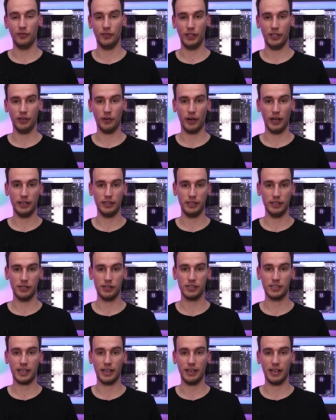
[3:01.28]
video
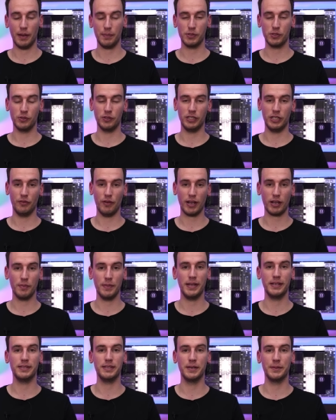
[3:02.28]
ideas, can absolutely
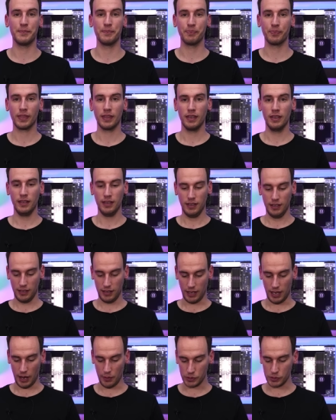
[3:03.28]
recommend him.
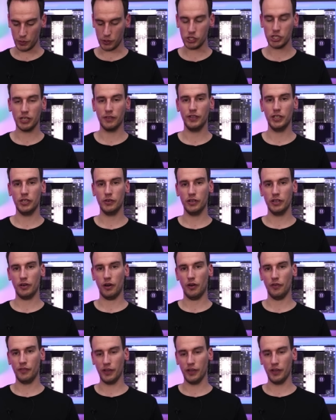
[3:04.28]
I was watching a video of